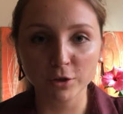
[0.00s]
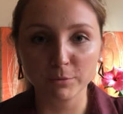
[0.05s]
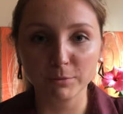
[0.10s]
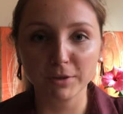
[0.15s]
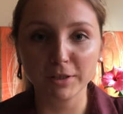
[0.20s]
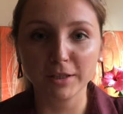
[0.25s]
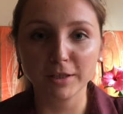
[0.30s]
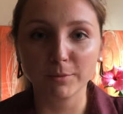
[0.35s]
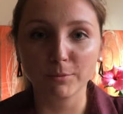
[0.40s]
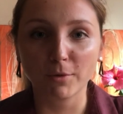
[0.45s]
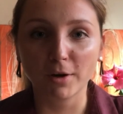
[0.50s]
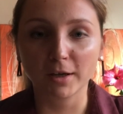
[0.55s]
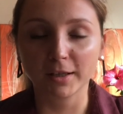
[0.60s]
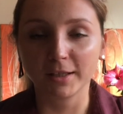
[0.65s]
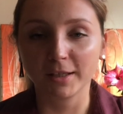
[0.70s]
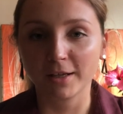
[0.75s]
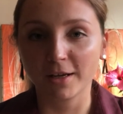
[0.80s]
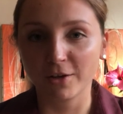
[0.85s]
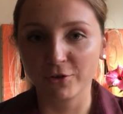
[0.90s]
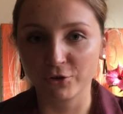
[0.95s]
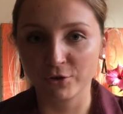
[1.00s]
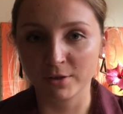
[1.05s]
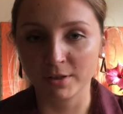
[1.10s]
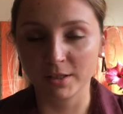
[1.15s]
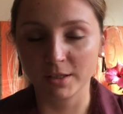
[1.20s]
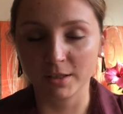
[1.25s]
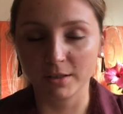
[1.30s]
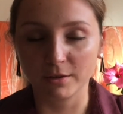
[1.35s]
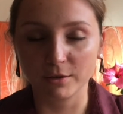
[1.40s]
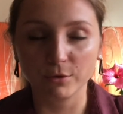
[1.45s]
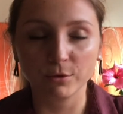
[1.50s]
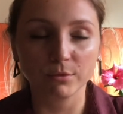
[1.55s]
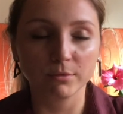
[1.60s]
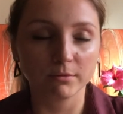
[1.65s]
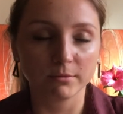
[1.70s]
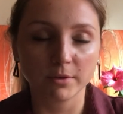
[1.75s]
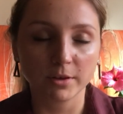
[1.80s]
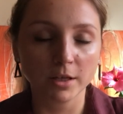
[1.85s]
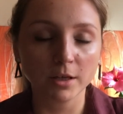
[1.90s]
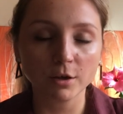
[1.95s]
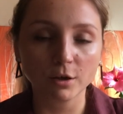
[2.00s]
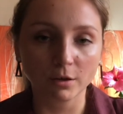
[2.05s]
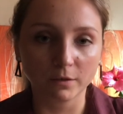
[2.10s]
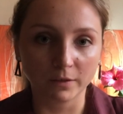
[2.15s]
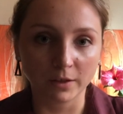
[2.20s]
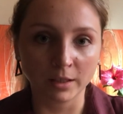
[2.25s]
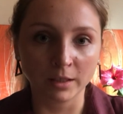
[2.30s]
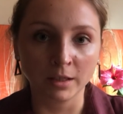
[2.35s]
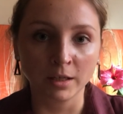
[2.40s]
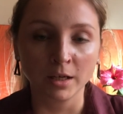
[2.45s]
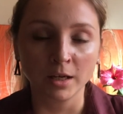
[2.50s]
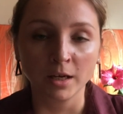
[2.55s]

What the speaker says: media marketing agency, you think of it,